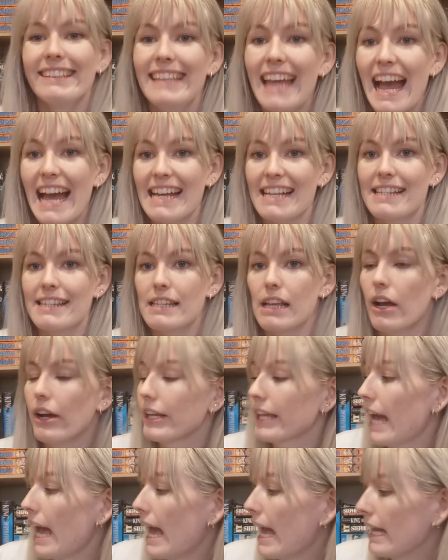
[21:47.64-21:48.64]
Yes,
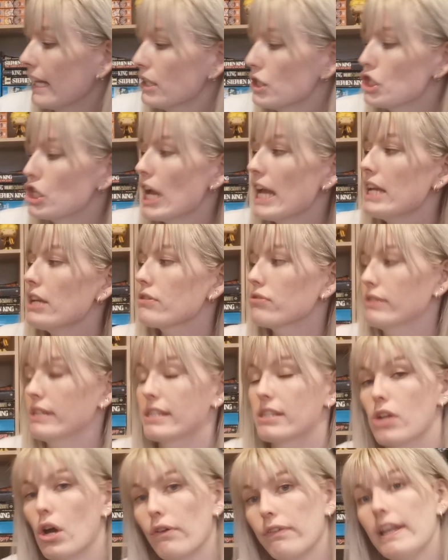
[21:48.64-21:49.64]
okay, J.
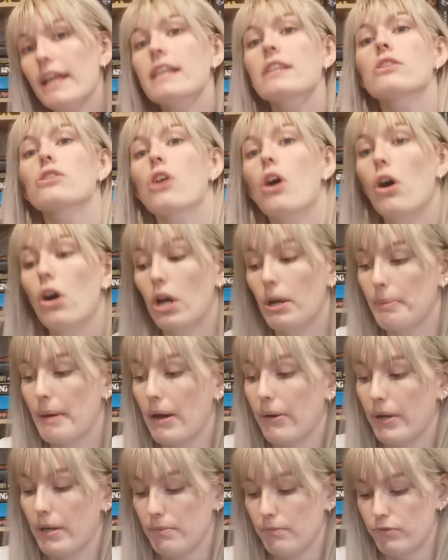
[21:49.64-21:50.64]
Christoph, let's talk
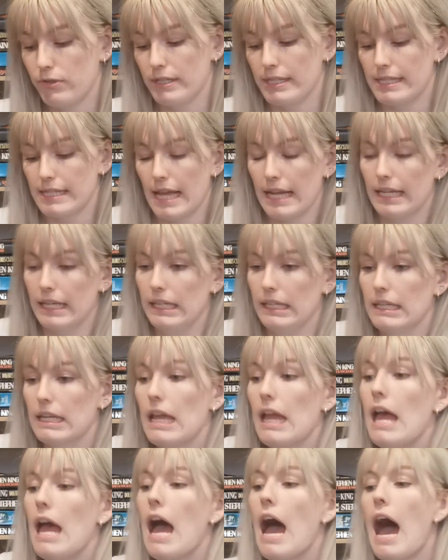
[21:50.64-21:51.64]
about him for a
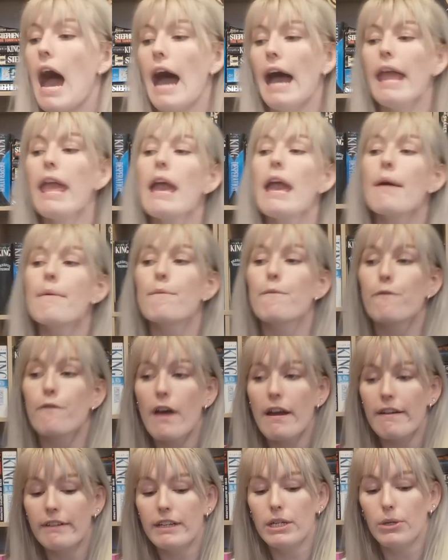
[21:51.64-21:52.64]
second. I am
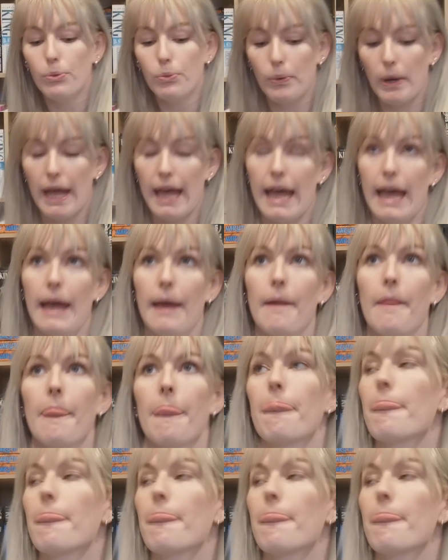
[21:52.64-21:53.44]
very aware